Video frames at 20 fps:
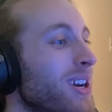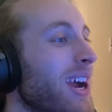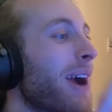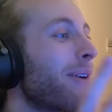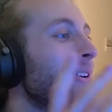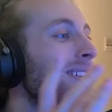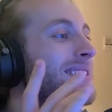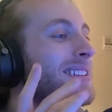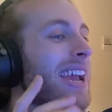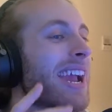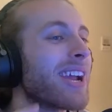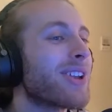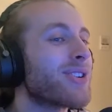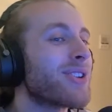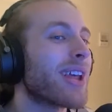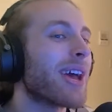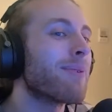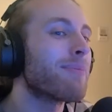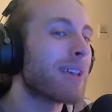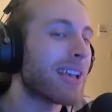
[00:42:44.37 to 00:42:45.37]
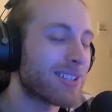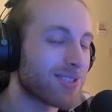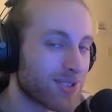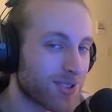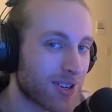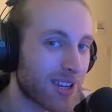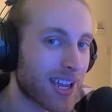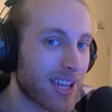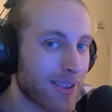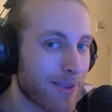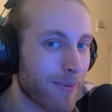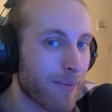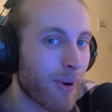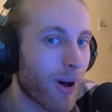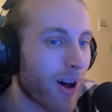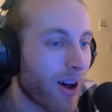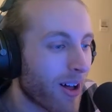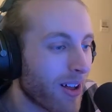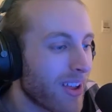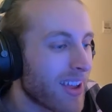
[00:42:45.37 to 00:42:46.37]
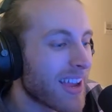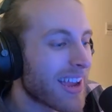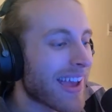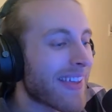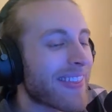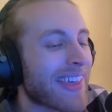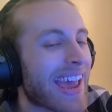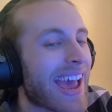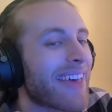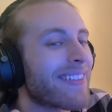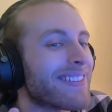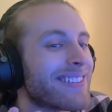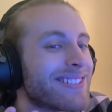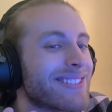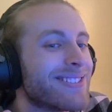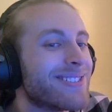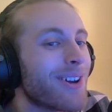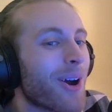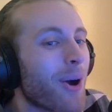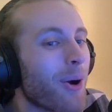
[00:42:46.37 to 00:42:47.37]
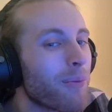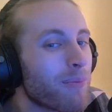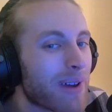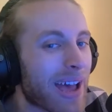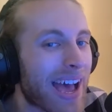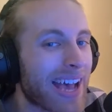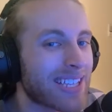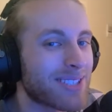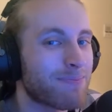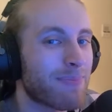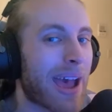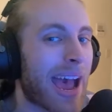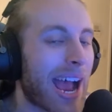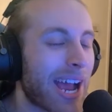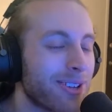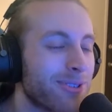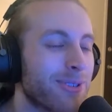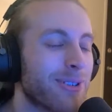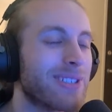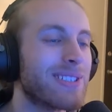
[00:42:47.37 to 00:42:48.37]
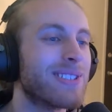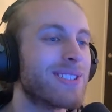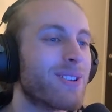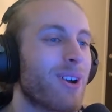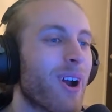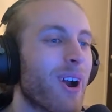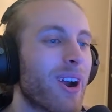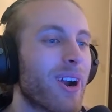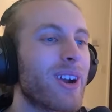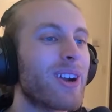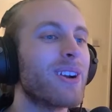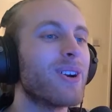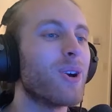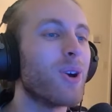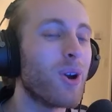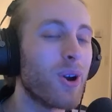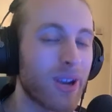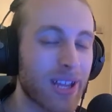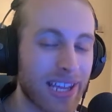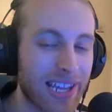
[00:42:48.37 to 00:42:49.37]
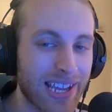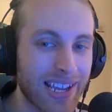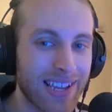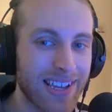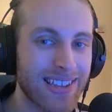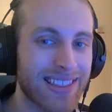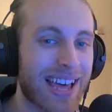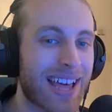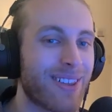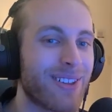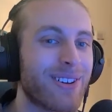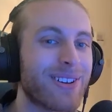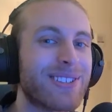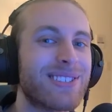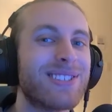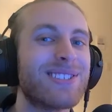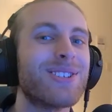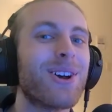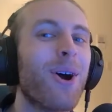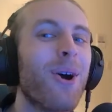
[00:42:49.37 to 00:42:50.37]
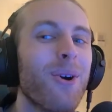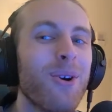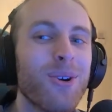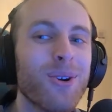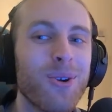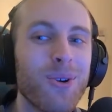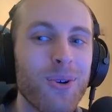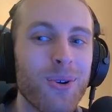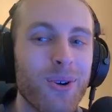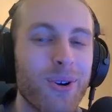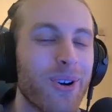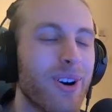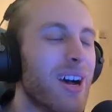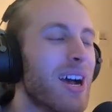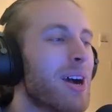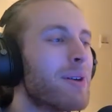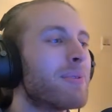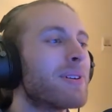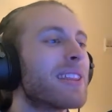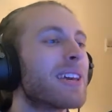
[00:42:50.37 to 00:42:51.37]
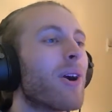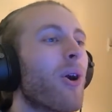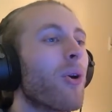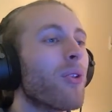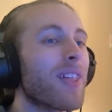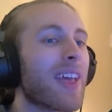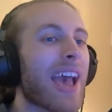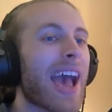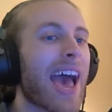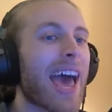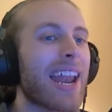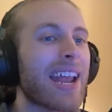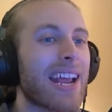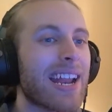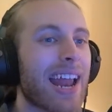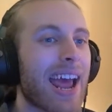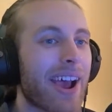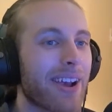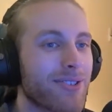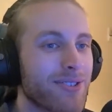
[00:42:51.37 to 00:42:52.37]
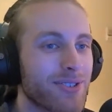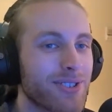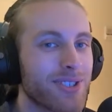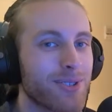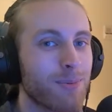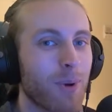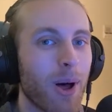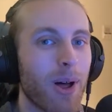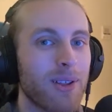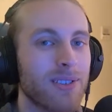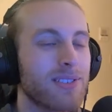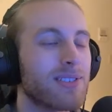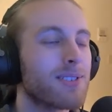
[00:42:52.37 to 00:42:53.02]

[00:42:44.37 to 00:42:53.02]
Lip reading: I went to H&M yesterday at the mall, and they had this dope-ass Patrick Star hoodie that looked so cool, but they only had it in extra small and